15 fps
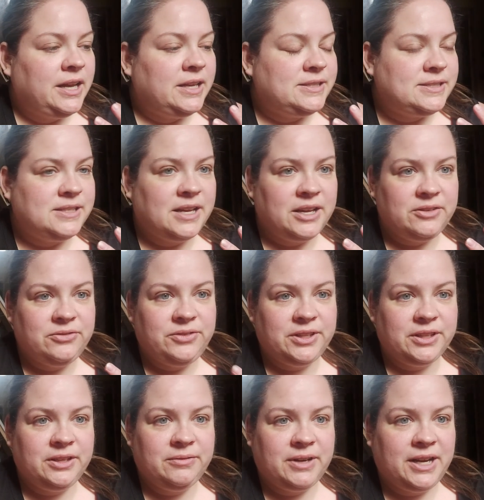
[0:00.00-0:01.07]
It's not
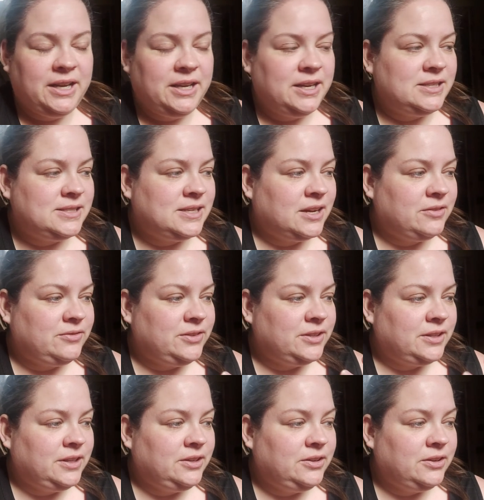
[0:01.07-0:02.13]
feeling right. It's not
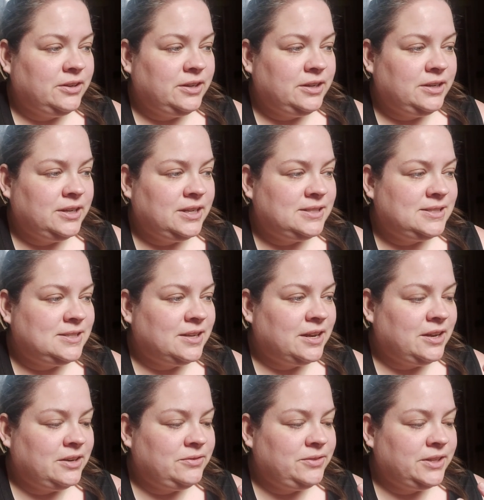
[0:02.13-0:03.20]
feeling good. It's
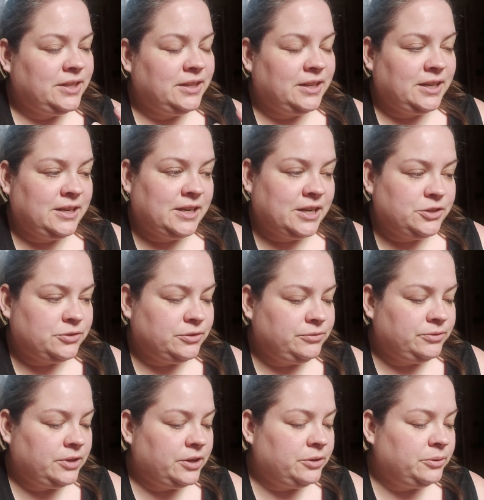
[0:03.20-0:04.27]
not feeling like a natural
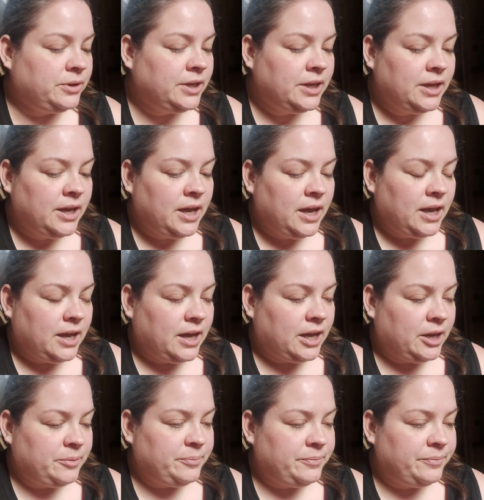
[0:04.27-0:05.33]
flow.
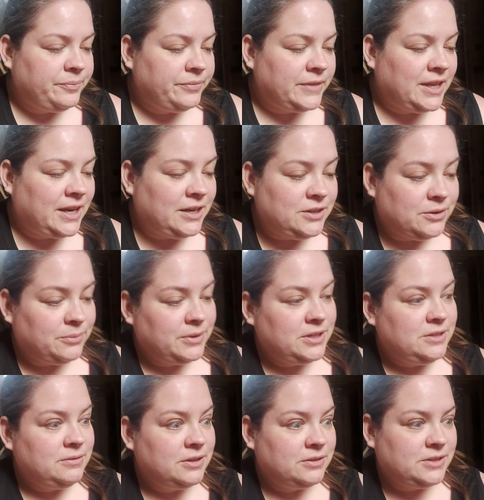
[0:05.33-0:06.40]
Um, and I don't want to
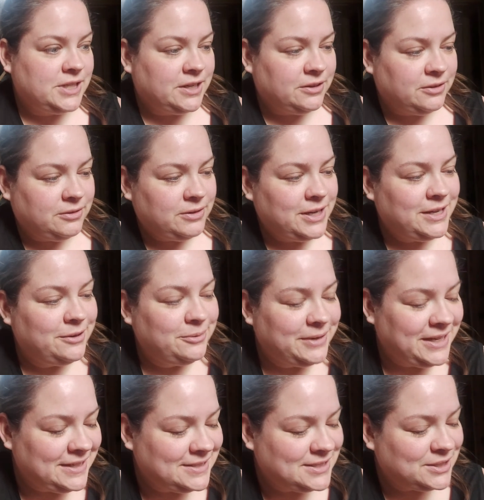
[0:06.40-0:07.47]
do another tarot
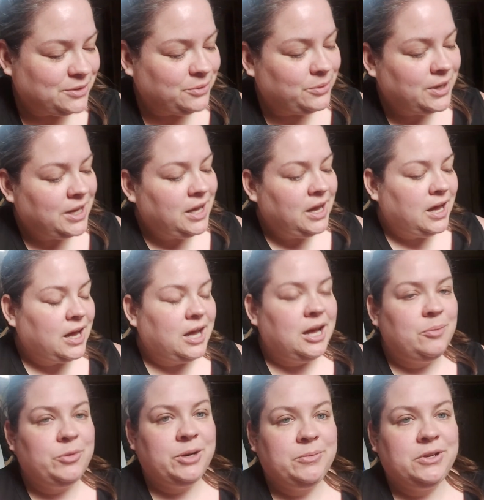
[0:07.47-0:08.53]
read. So
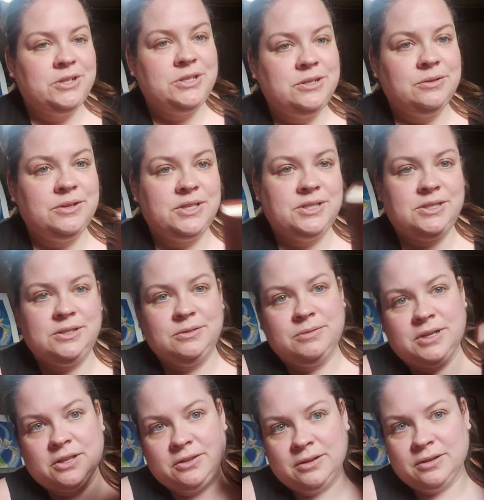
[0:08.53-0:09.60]
um, what I'm going to do is do
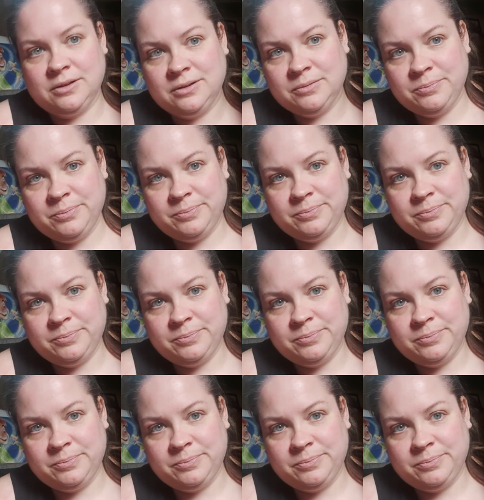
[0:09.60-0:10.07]
another